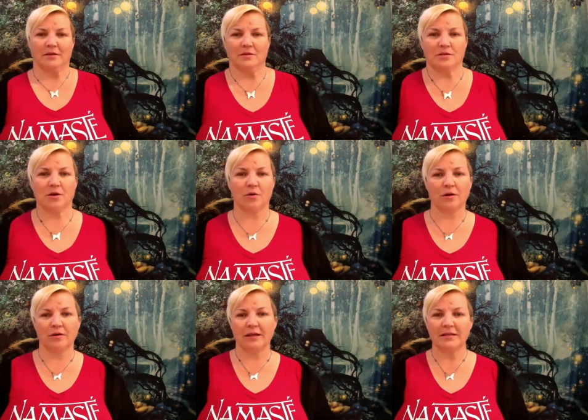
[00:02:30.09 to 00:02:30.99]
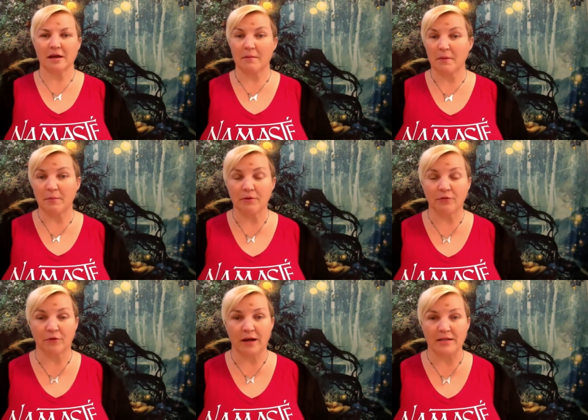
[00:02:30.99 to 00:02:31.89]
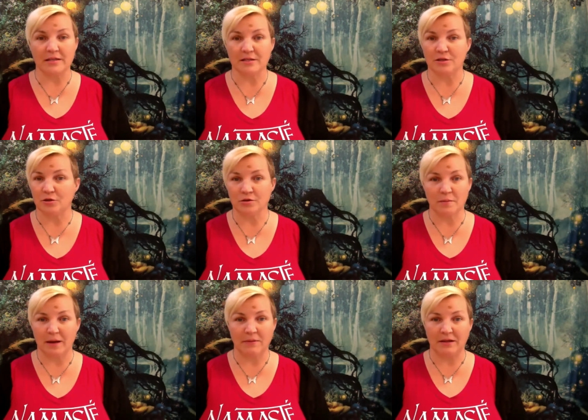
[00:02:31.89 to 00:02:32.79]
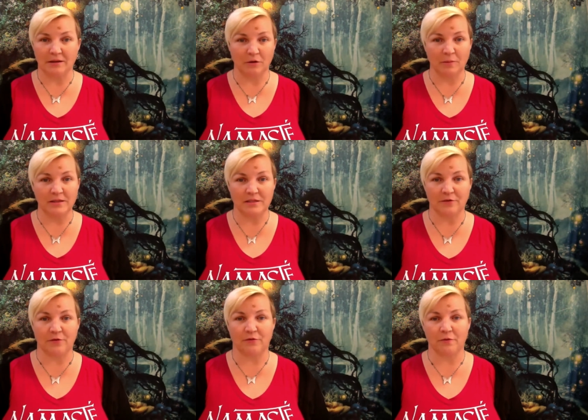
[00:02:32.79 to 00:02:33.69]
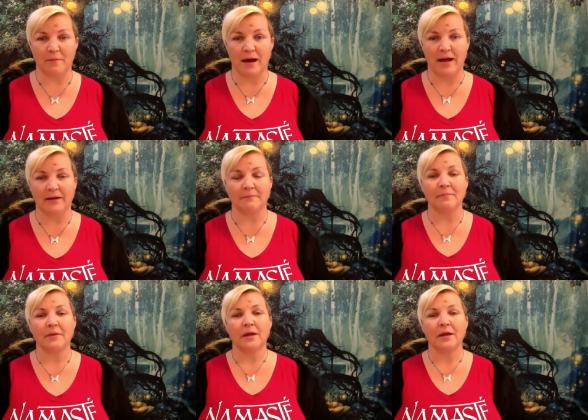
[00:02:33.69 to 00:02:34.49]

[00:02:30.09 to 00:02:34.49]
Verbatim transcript: So, let's come up with a phrase. Yours might be a little bit different from mine.